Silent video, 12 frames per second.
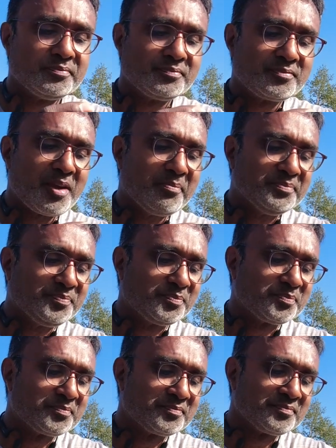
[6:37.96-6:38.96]
No.
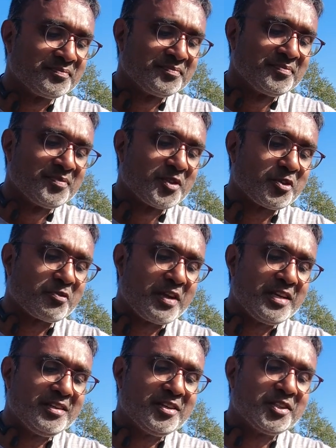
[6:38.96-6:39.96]
So
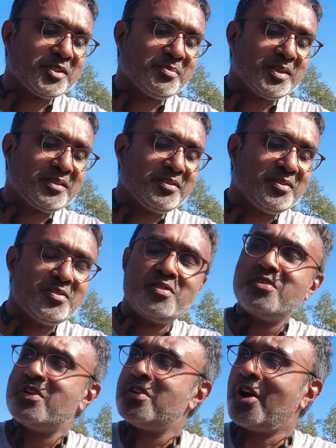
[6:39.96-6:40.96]
reindeer is a bit
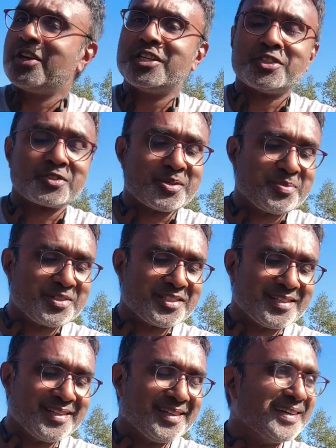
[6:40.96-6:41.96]

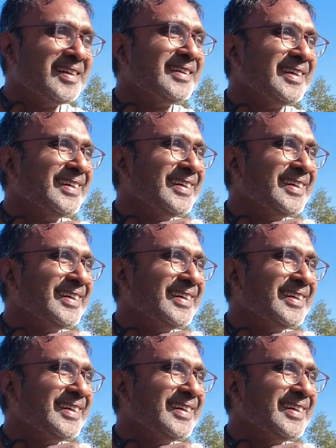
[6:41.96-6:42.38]
nondescript. Yeah.